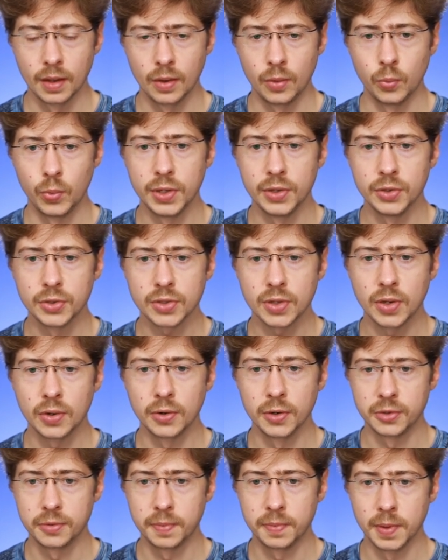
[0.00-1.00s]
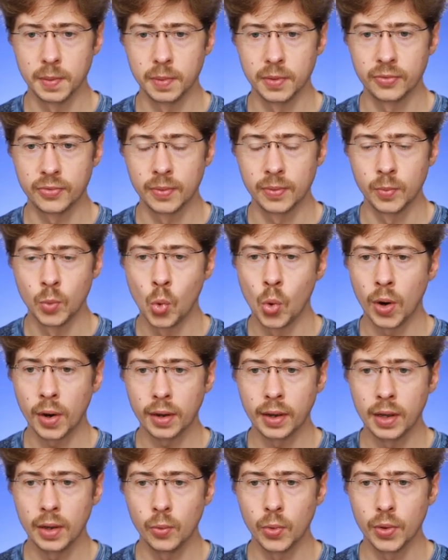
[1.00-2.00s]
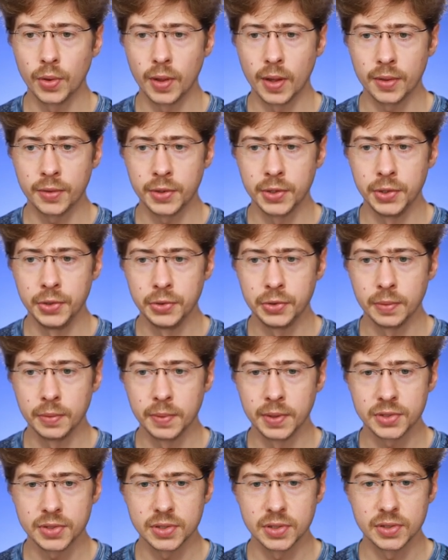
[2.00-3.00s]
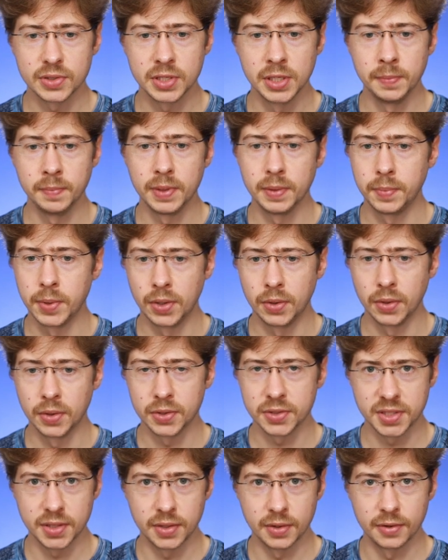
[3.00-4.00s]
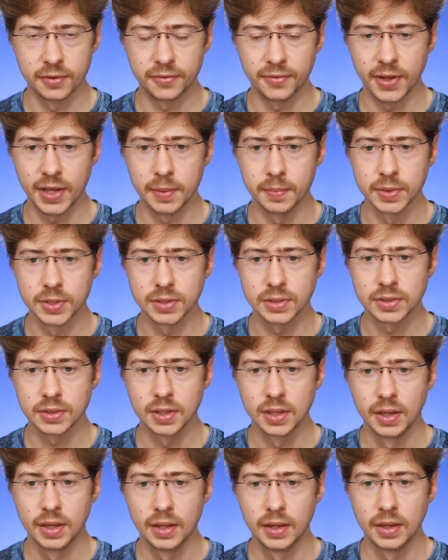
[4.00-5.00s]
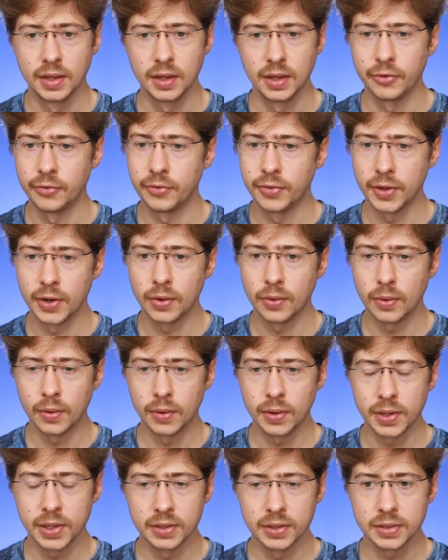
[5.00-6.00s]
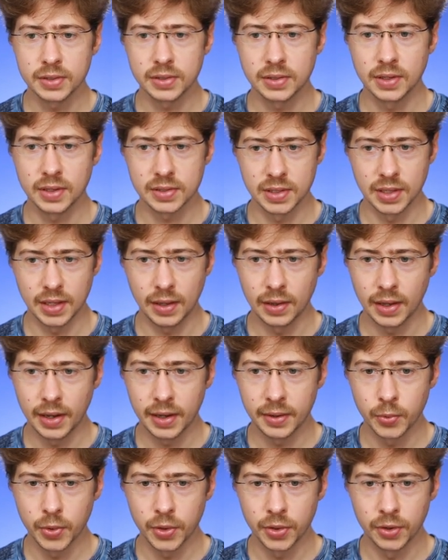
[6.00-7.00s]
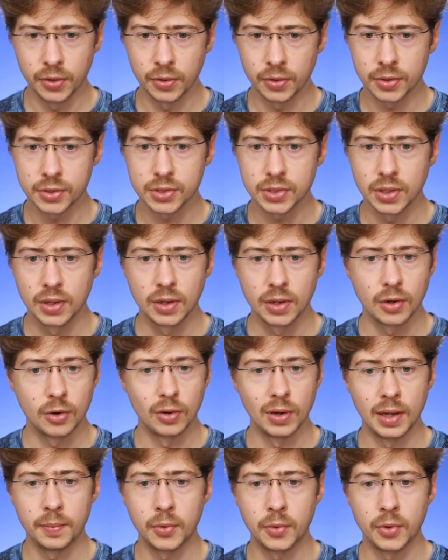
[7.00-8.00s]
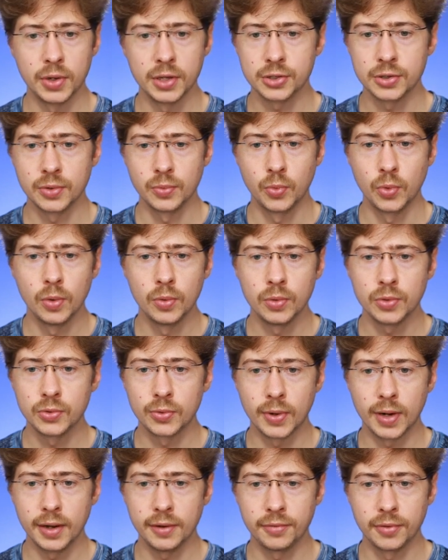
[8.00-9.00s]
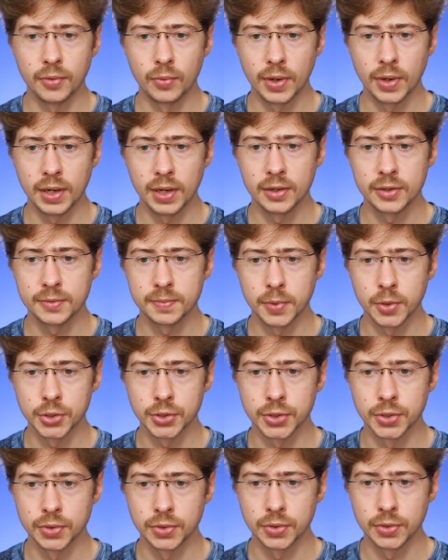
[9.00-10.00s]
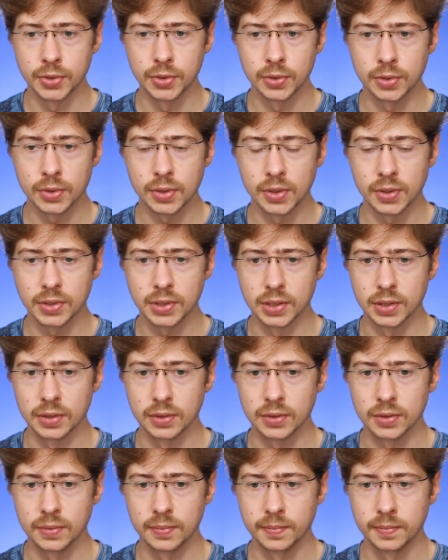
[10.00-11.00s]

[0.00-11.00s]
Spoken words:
We discourage people from working with other YouTubers simply because they're famous. If their audience doesn't align with yours, collaboration won't drive the right exposure to your content.